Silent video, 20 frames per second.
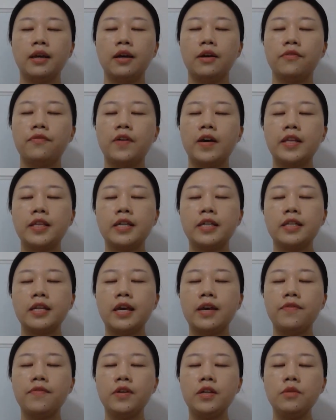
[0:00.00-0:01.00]
Our Father in
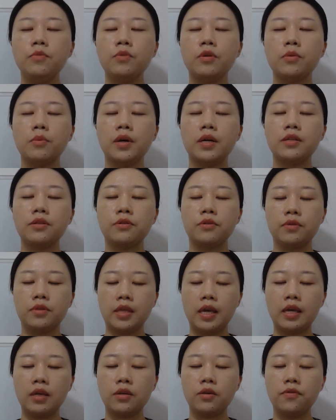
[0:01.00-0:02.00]
heaven, we want to
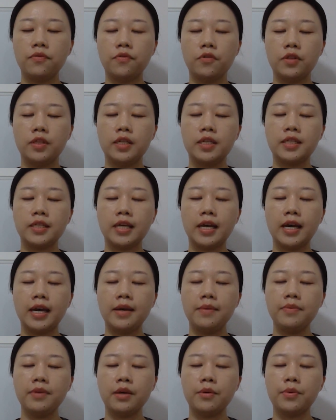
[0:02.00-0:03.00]
thank you for this
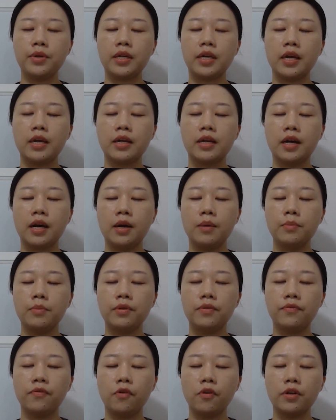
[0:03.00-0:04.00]
time that we can come
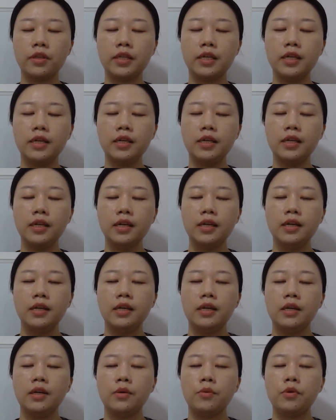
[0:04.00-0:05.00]
before Thee.
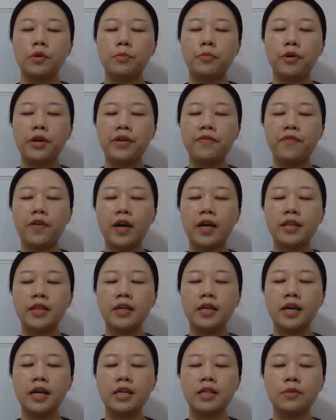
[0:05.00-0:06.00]
We pray, Father,
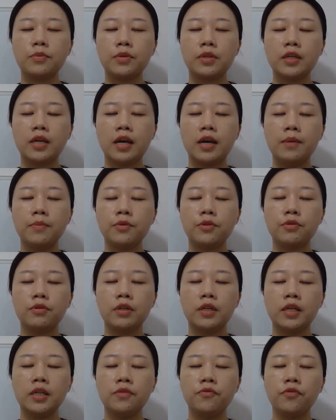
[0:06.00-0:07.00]
as we come to
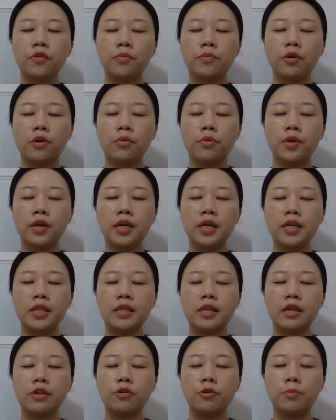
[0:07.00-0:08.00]
learn from your Word,
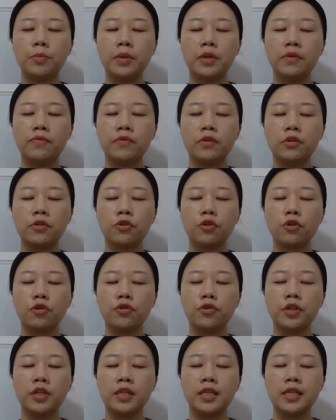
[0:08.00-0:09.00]
that you be the
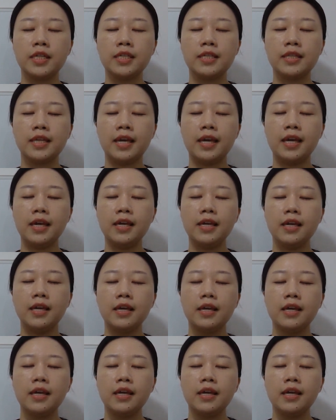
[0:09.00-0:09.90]
children this day.